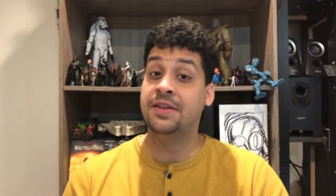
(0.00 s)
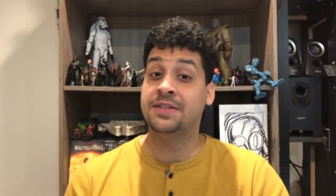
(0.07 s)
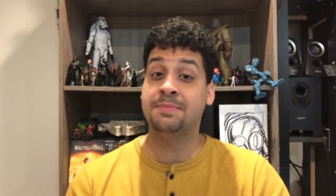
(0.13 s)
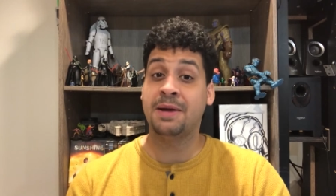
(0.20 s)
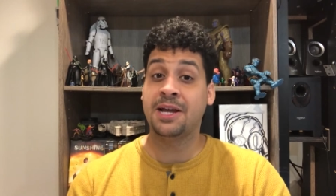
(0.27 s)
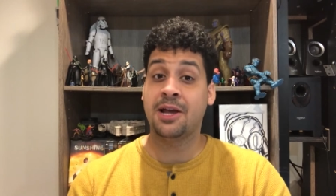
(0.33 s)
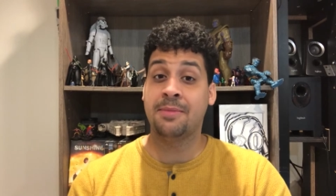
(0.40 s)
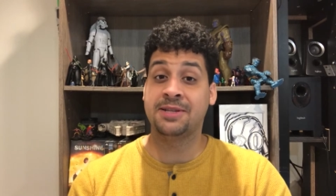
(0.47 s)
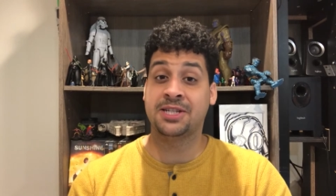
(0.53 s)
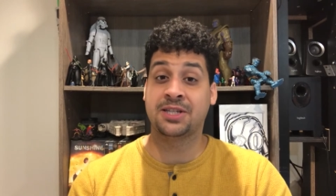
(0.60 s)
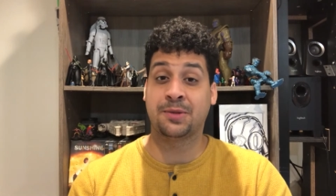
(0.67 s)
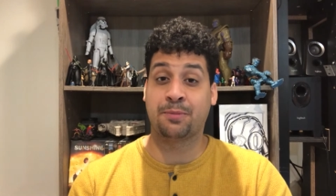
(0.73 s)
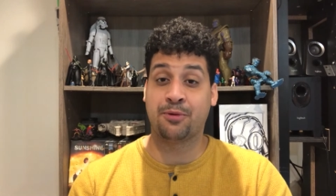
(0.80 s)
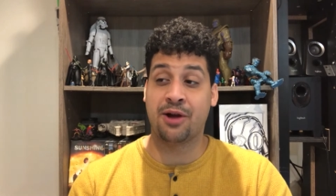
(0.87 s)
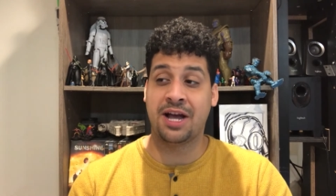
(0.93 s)
This might come as a
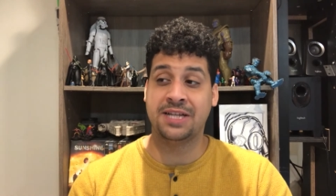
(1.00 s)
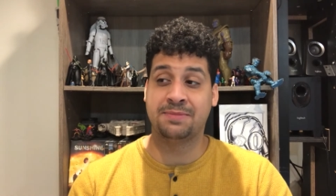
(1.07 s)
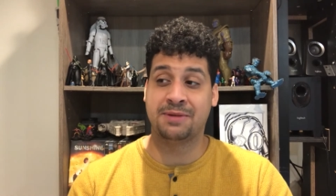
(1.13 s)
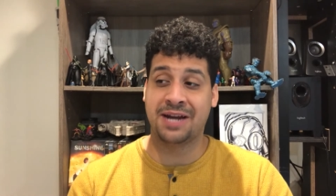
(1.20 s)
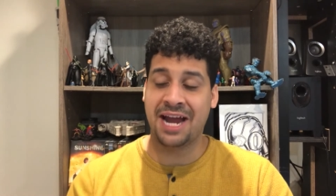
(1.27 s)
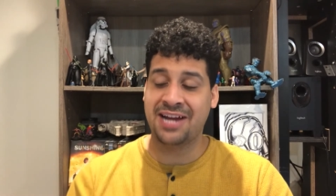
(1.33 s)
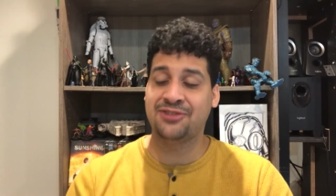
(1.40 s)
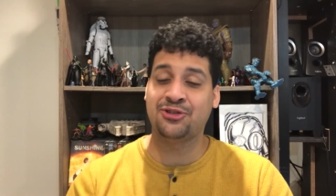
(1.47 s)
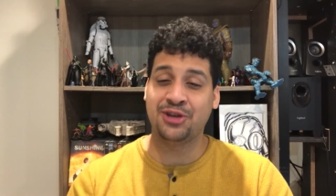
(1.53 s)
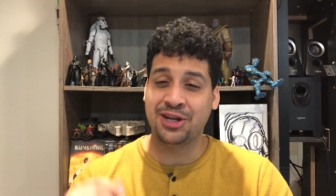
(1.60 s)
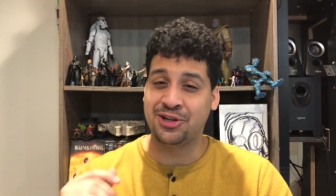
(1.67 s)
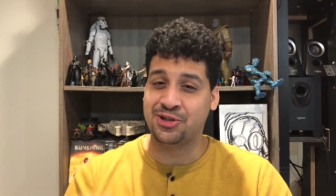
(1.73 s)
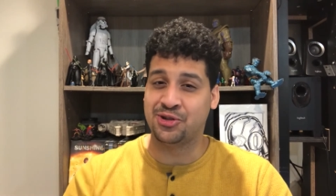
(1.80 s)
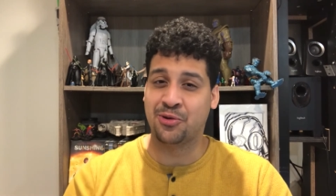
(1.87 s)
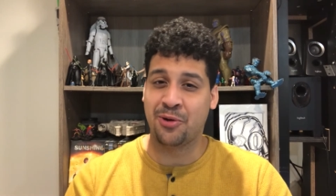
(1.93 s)
surprise, but I
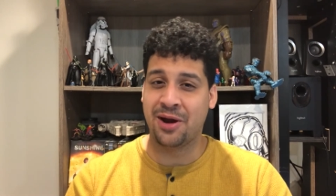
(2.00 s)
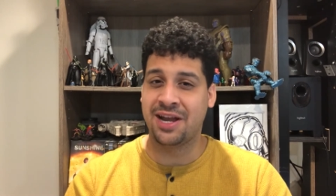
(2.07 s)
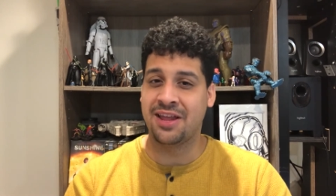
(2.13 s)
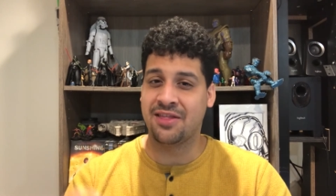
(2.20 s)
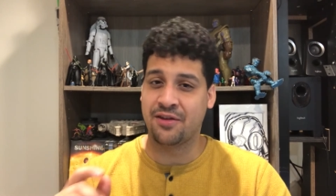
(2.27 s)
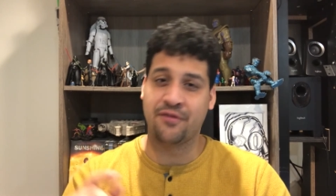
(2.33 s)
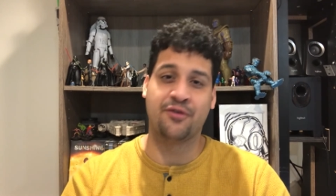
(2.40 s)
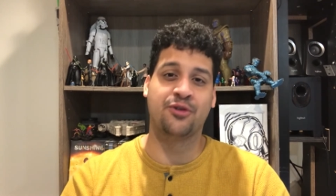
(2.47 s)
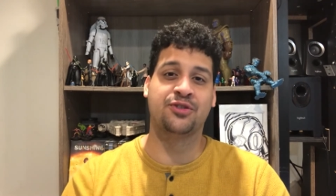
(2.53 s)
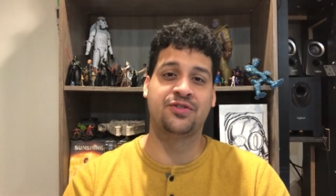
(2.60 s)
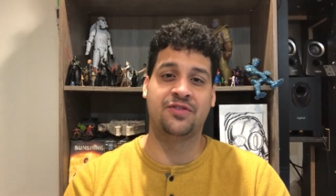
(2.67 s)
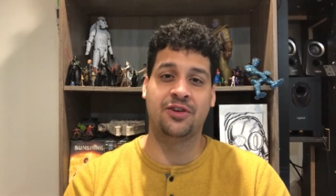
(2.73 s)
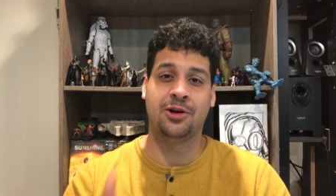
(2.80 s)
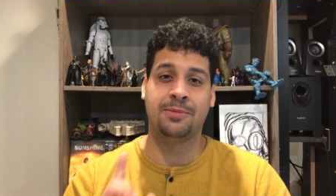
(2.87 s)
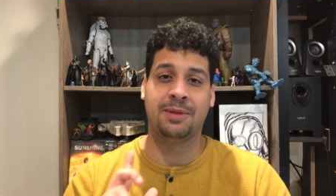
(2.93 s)
actually enjoyed the
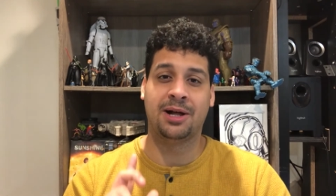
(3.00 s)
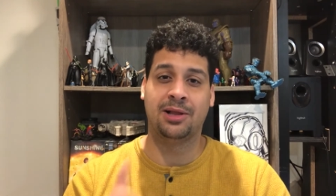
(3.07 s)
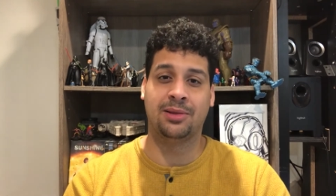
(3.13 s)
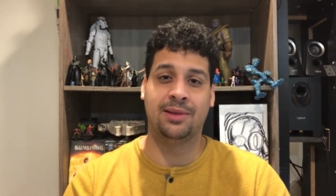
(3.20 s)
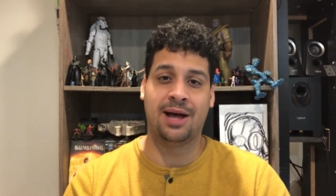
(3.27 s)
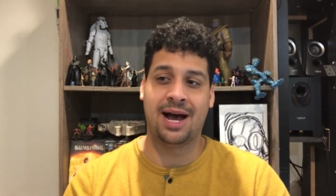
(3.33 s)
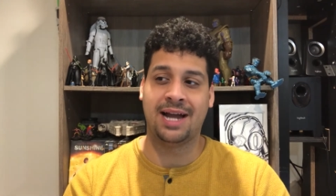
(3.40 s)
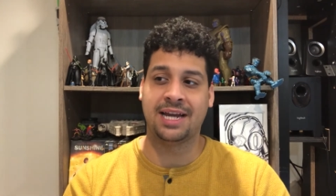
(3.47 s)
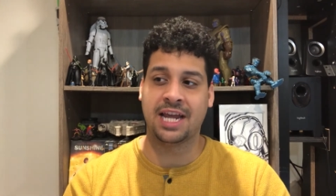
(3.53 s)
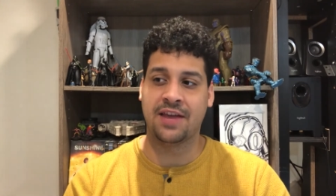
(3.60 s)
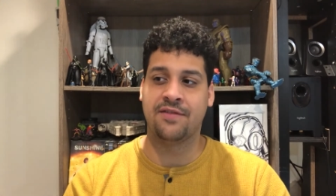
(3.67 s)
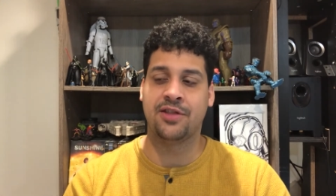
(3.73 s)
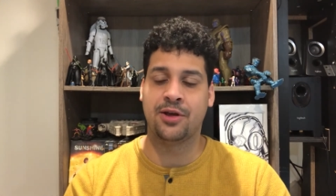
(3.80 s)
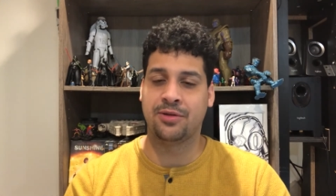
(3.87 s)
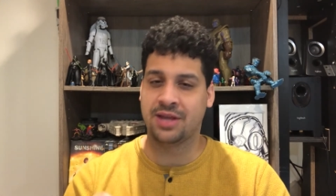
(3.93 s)
first film a lot,
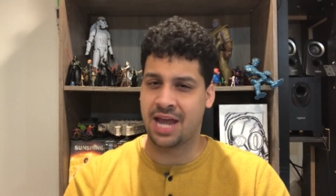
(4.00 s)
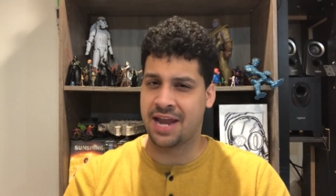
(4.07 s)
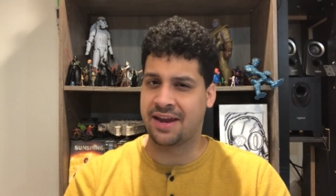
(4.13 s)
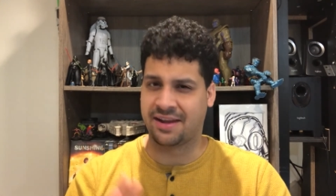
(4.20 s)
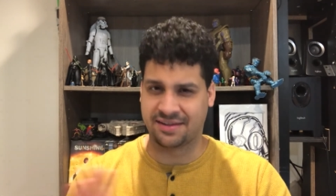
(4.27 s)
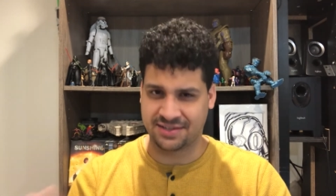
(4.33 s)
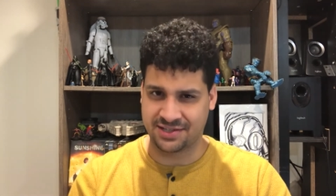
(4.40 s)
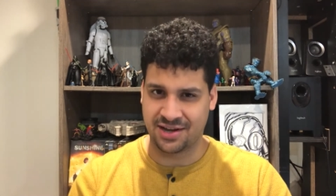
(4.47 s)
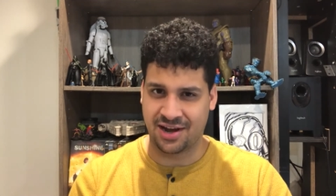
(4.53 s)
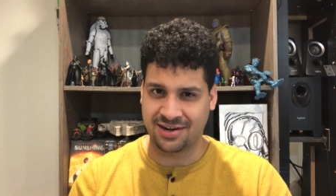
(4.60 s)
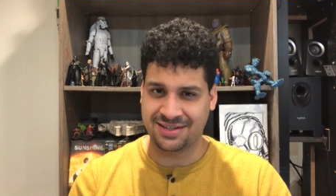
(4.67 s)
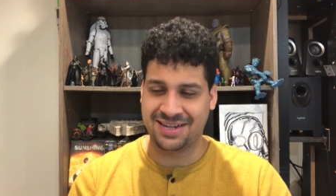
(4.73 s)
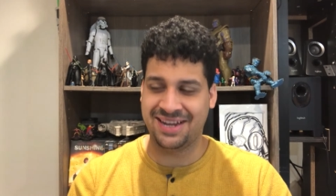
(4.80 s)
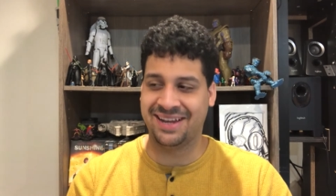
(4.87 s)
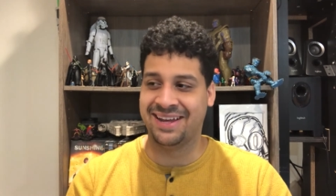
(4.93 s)
even though the ending
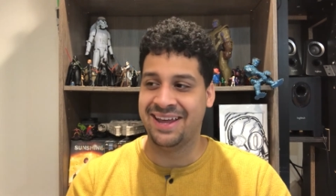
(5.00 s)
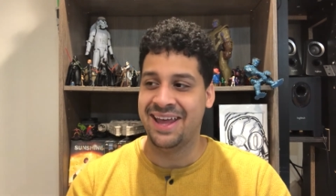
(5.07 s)
sucked.